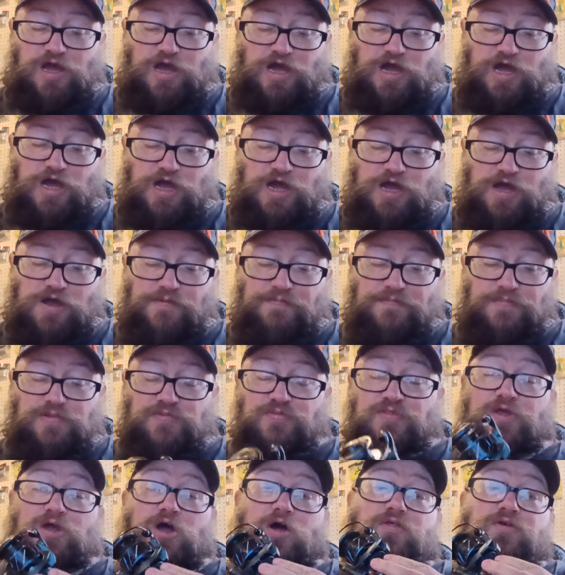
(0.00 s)

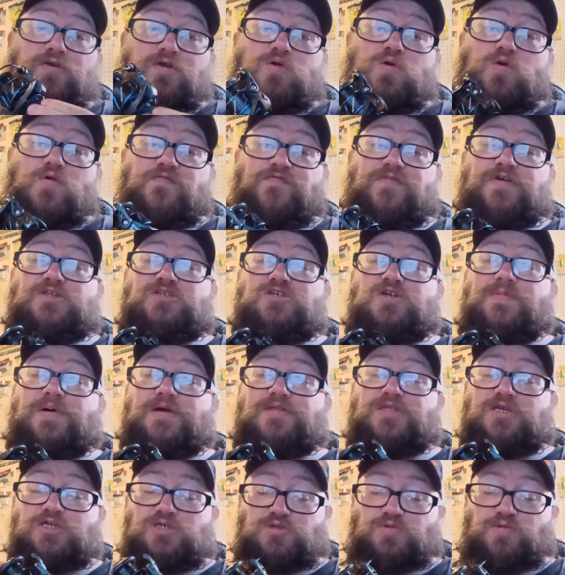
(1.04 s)
The other cool feature
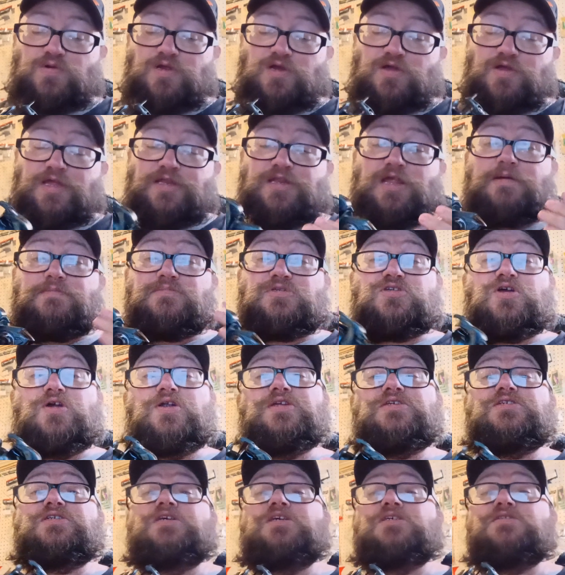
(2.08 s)
about this reel, and I'm starting
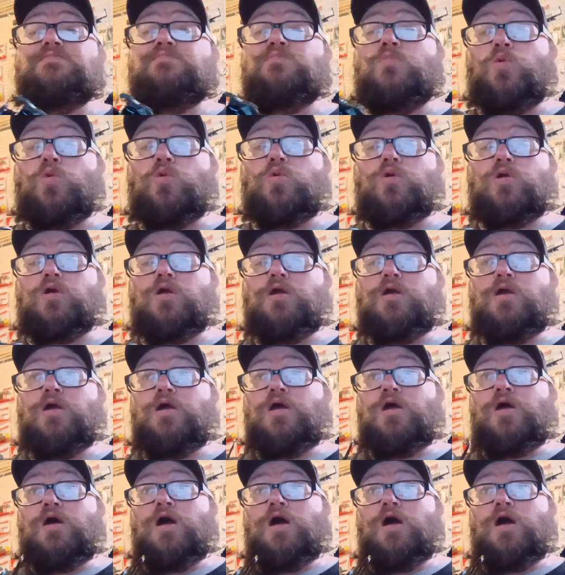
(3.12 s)
to see this more